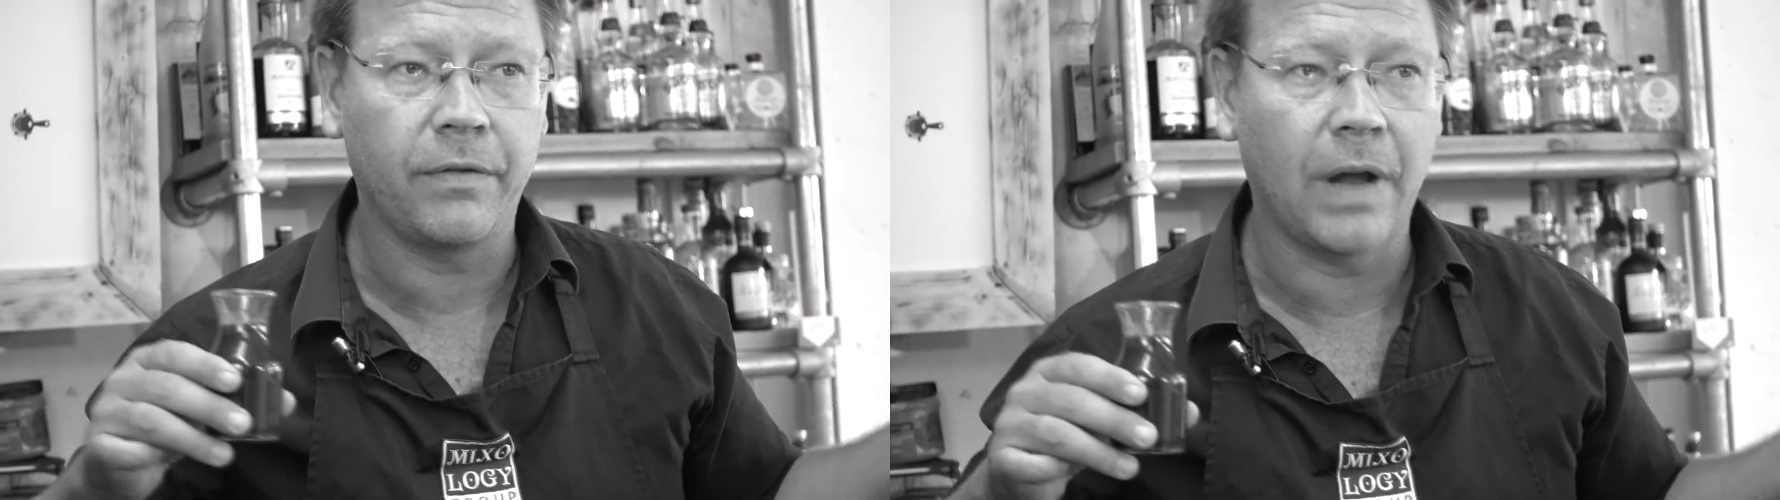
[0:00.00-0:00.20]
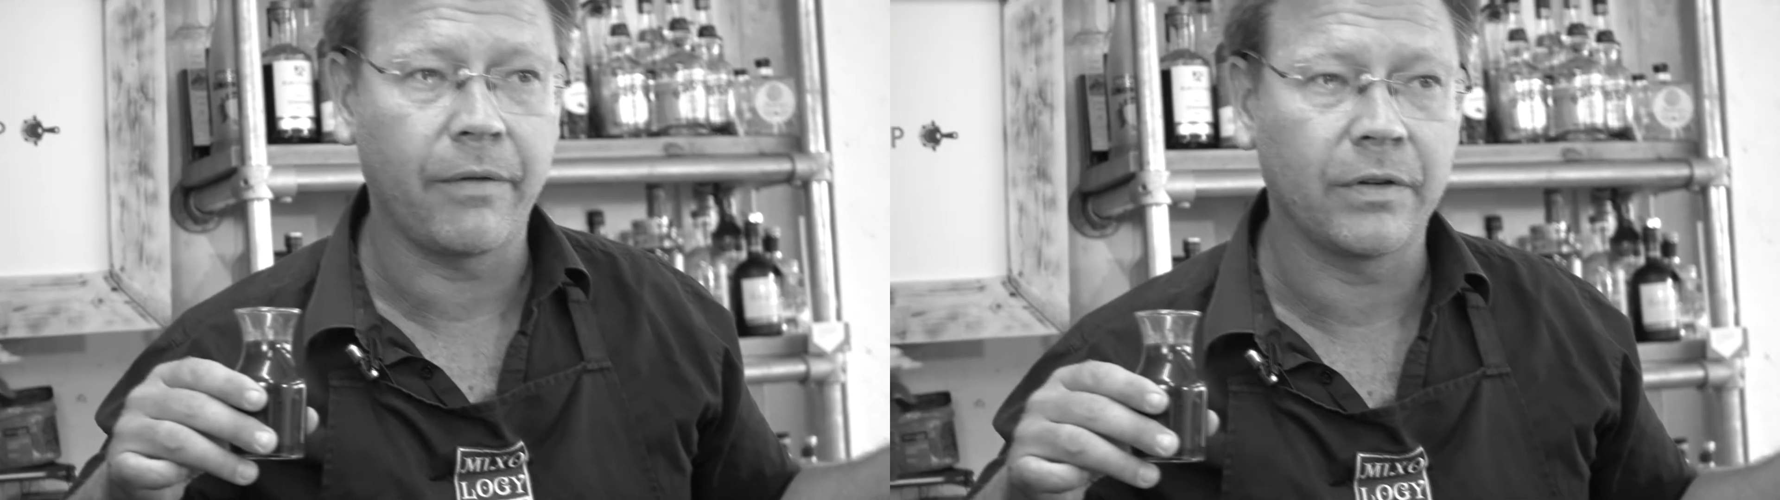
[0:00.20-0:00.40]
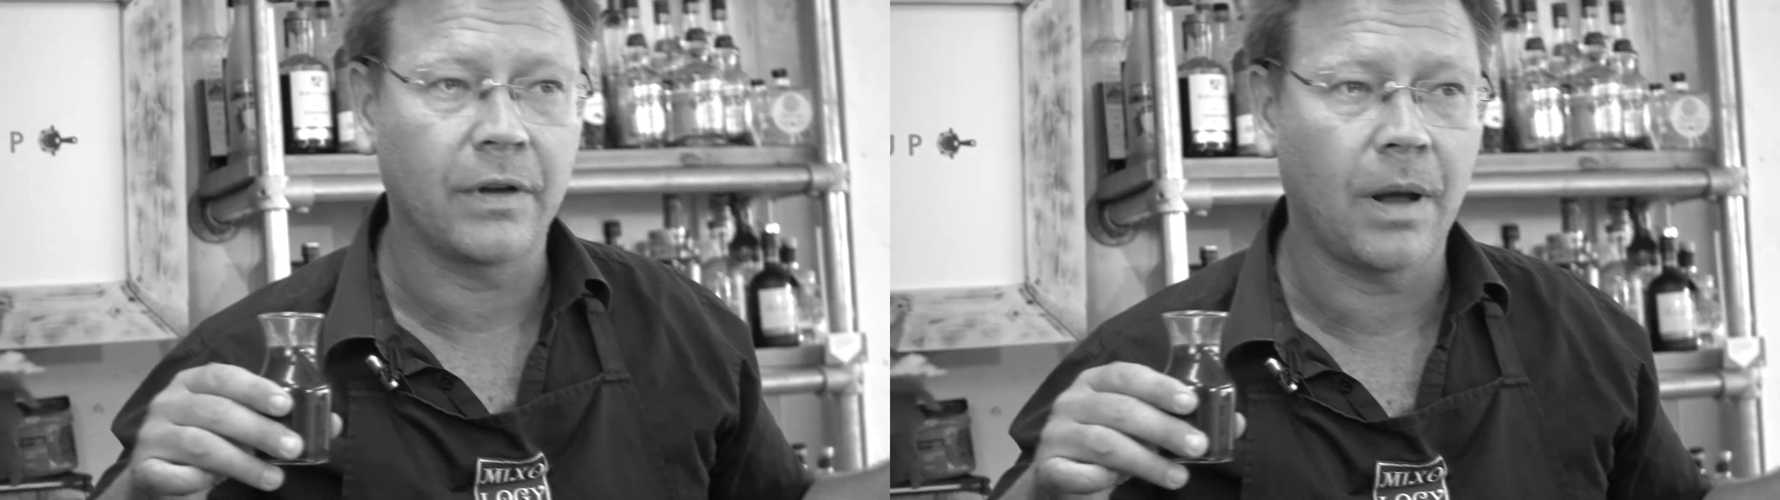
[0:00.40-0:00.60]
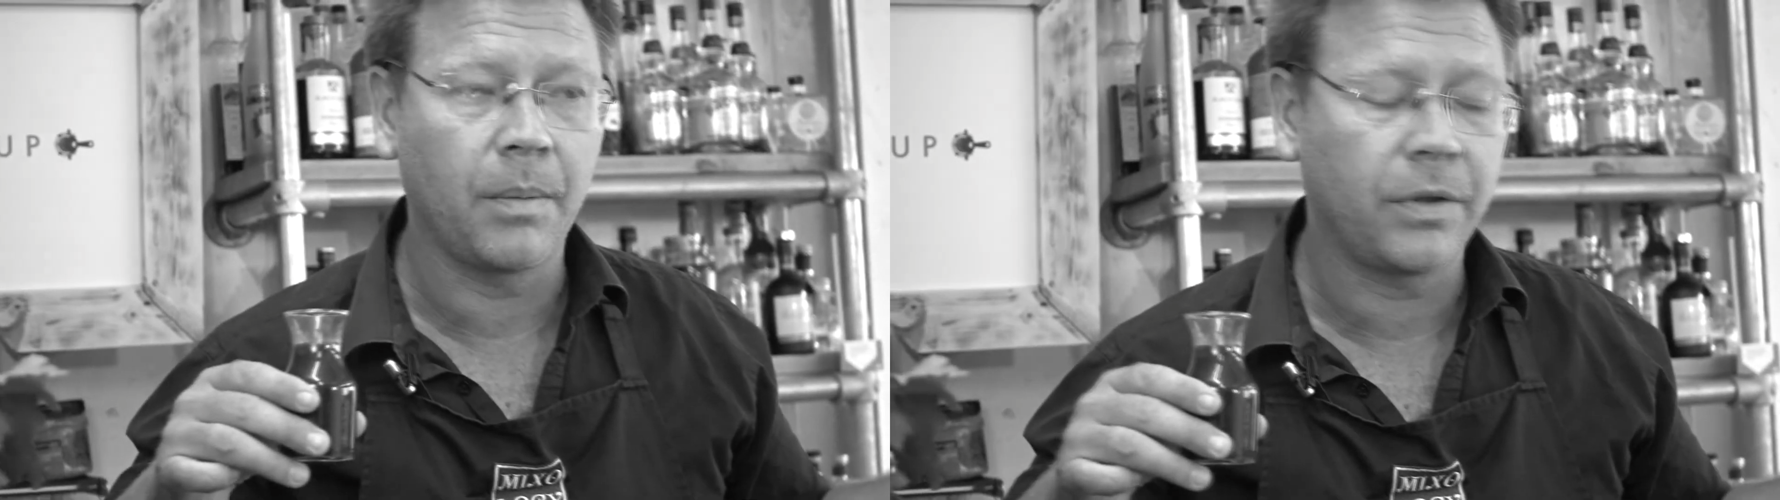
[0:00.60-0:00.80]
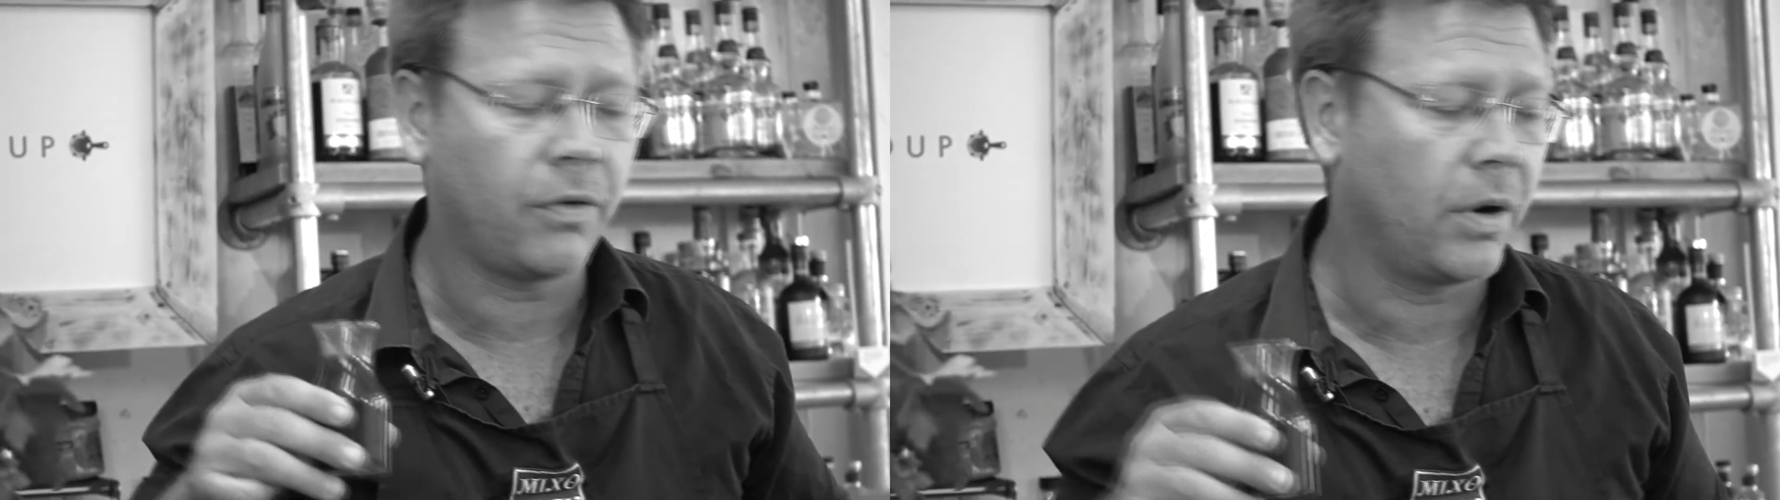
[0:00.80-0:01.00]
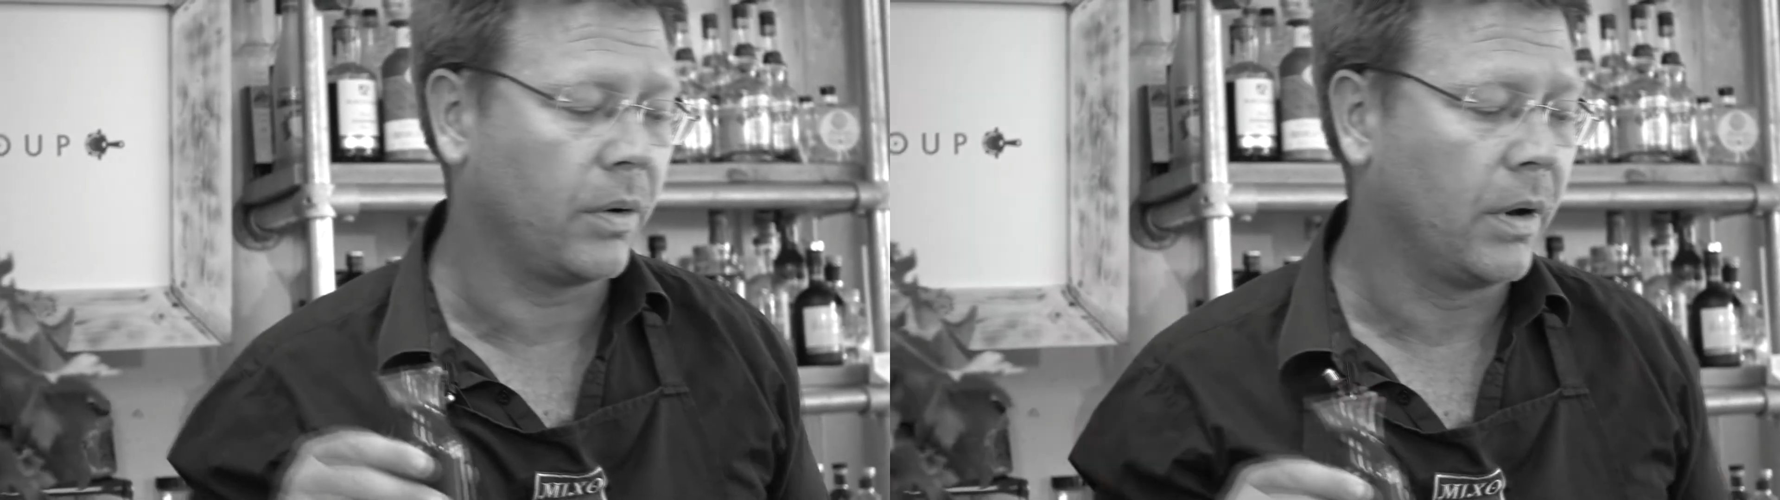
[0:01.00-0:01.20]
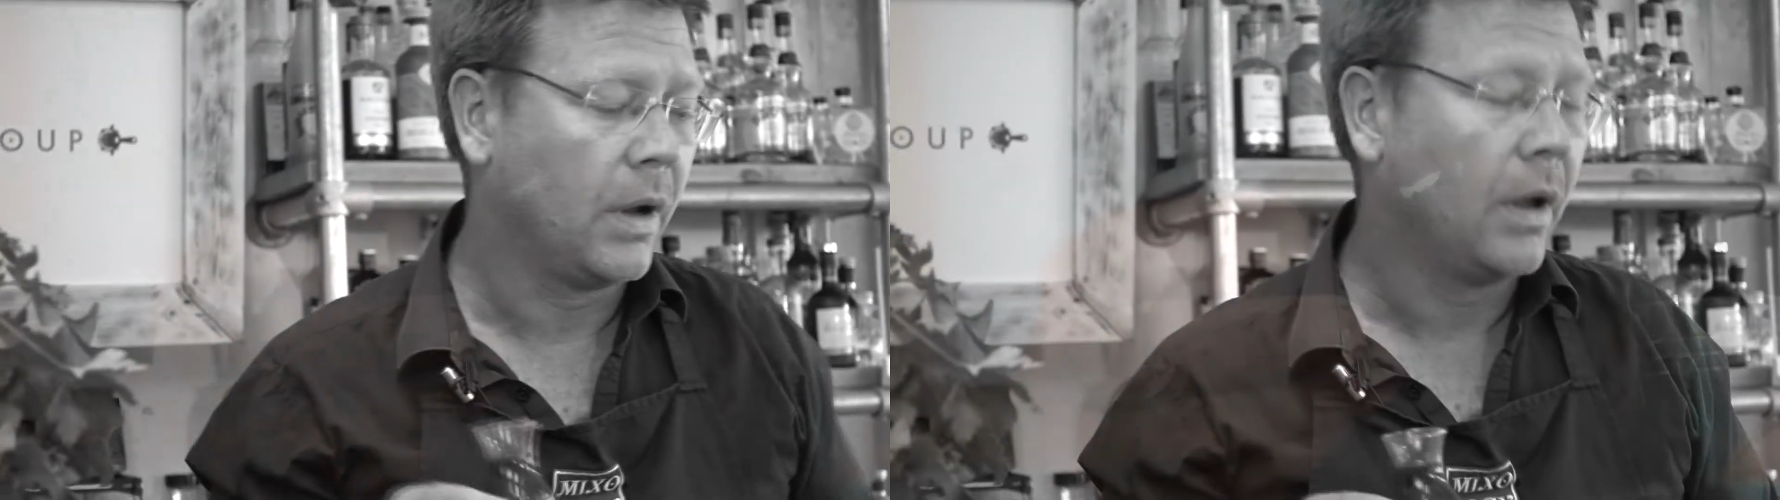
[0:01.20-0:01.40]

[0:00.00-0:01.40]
flavor to come through.